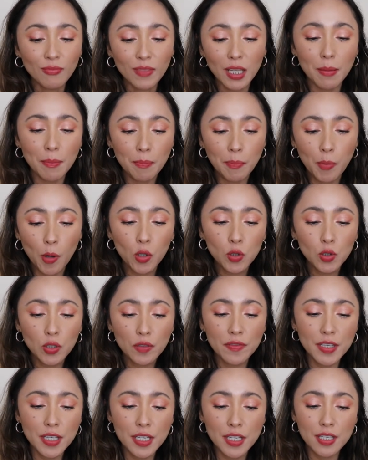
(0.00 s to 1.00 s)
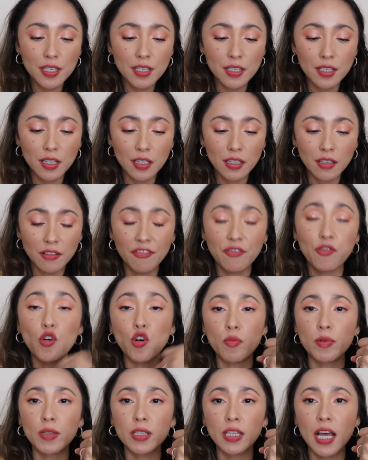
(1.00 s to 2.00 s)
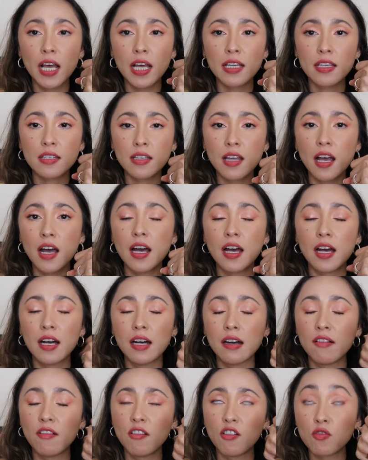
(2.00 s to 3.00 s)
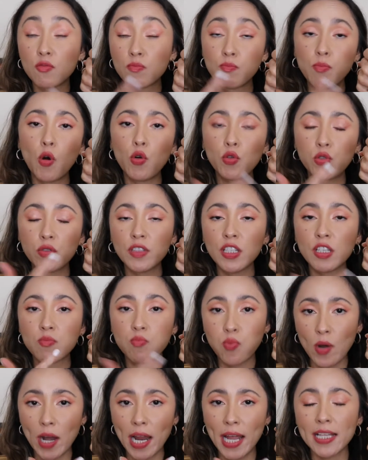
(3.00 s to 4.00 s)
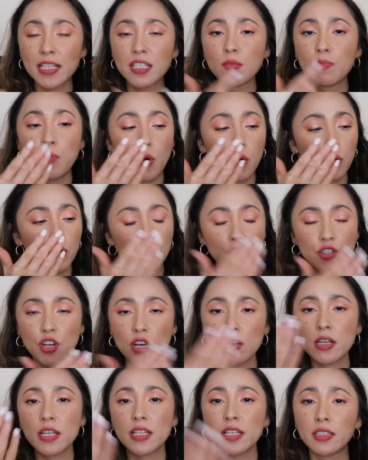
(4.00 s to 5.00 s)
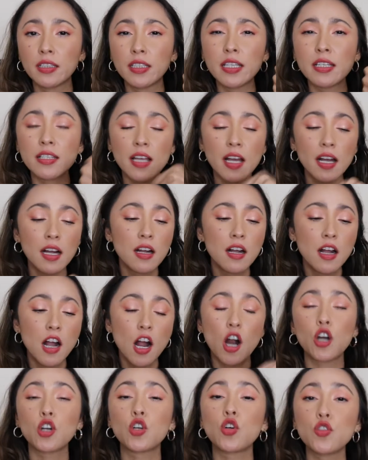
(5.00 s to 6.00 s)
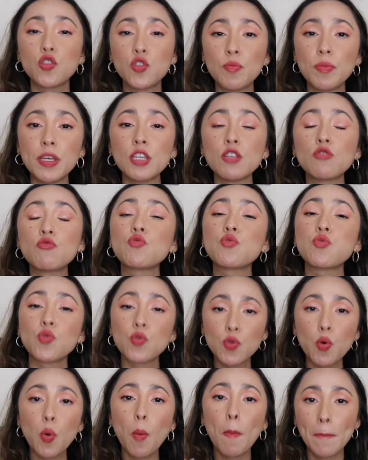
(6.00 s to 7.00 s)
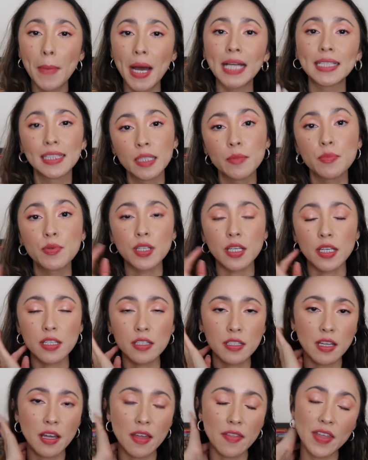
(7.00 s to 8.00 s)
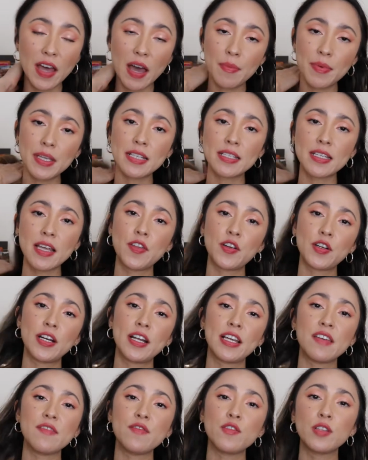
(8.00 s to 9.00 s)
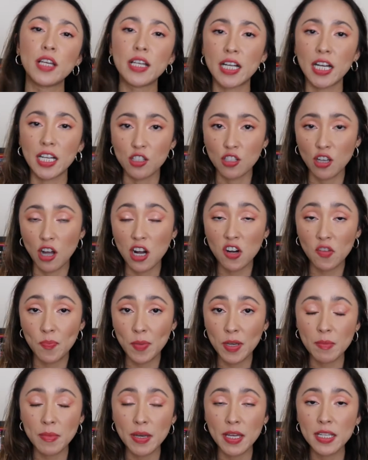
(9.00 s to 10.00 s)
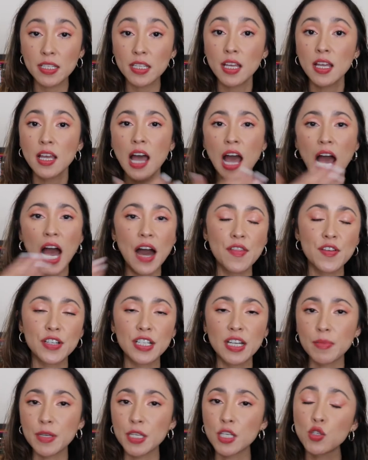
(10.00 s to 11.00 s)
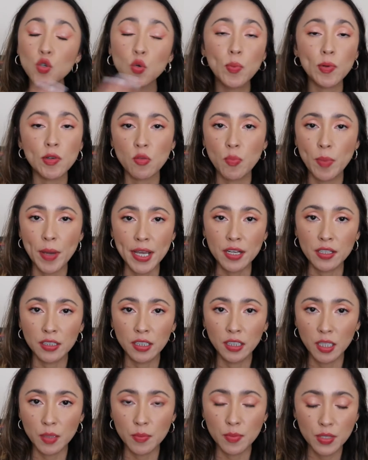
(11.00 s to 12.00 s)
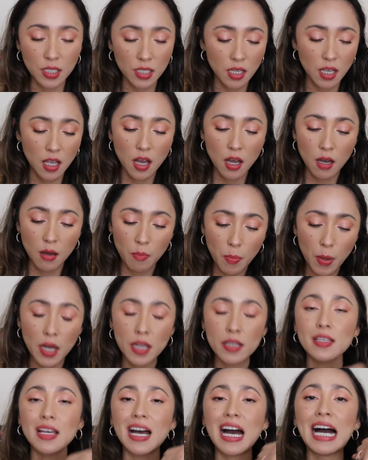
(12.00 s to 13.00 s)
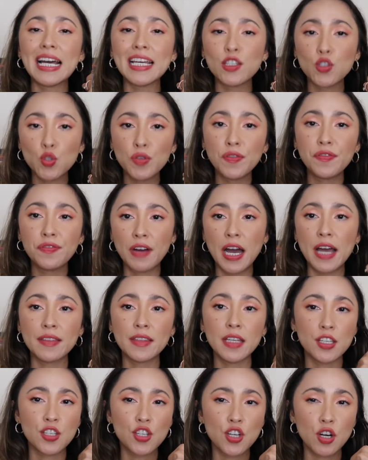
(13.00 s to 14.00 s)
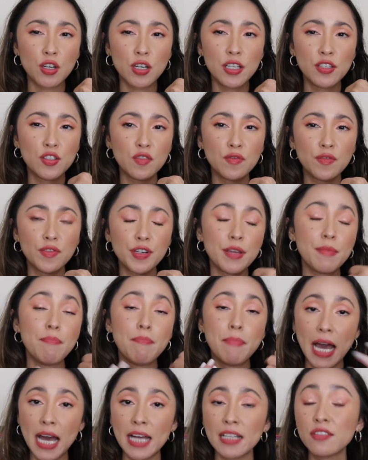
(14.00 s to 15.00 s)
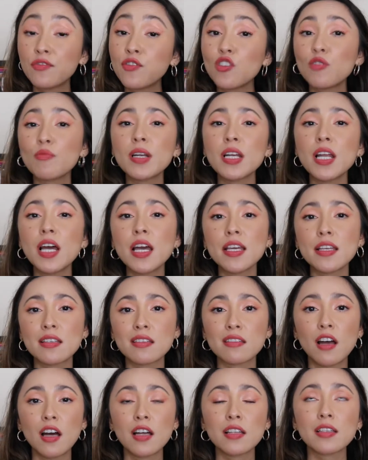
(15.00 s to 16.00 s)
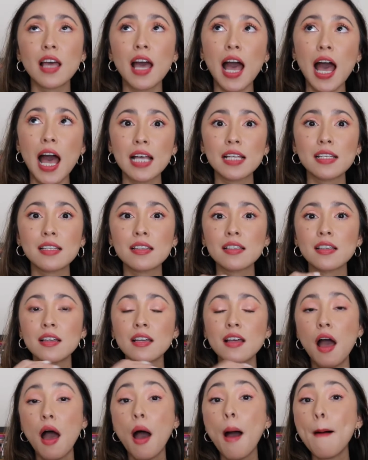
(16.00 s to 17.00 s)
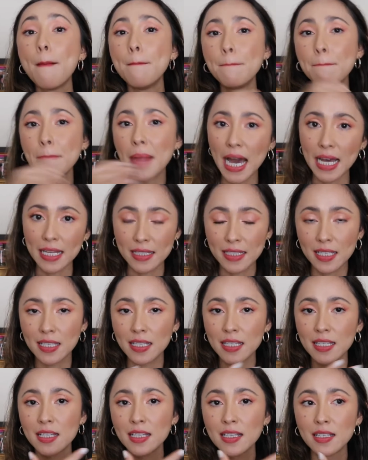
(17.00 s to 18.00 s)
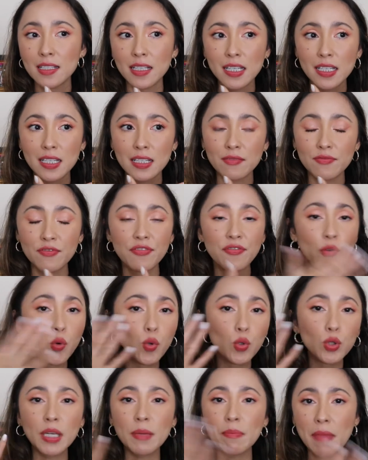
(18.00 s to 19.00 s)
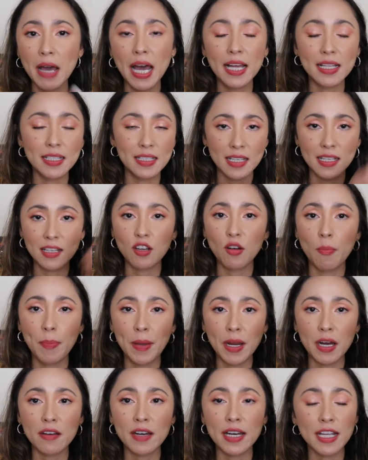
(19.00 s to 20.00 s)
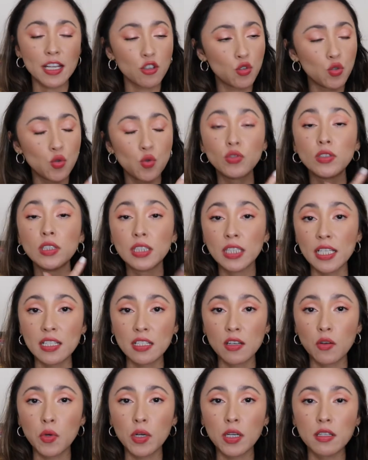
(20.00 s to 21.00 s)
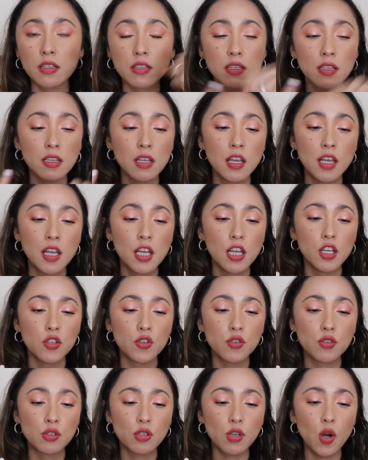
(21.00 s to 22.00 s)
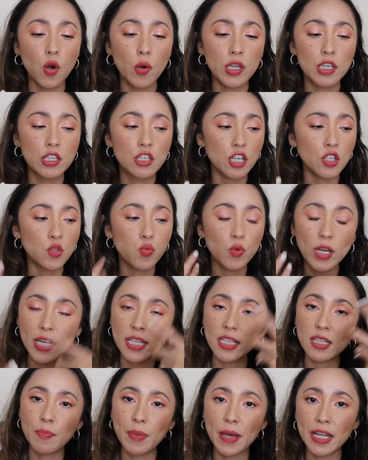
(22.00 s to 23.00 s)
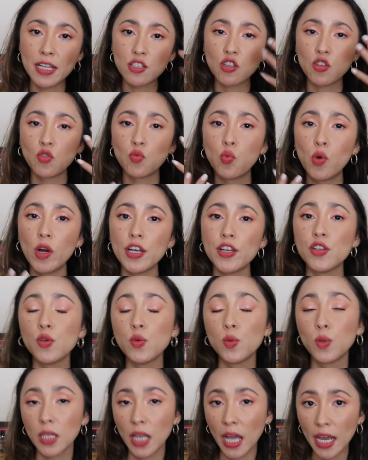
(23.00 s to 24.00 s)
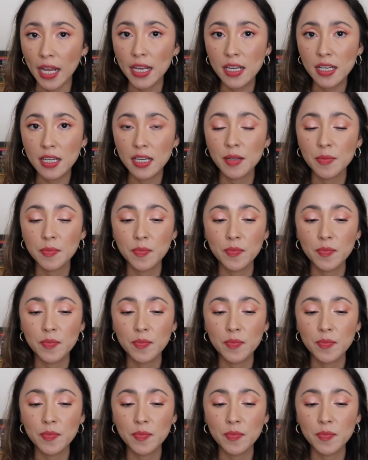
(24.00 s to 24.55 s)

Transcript: both of these formulas, uh, or both of these brands, both Charlotte and Lisa, are going to be true matte lipsticks. That being said, they're going to give you like a ton of pigment, and they're going to be super opaque on the lips. But I do find that Charlotte Tilbury matte formula is not as matte, like fully matte, comparing to the Lisa ones. So it just really depends on what you like.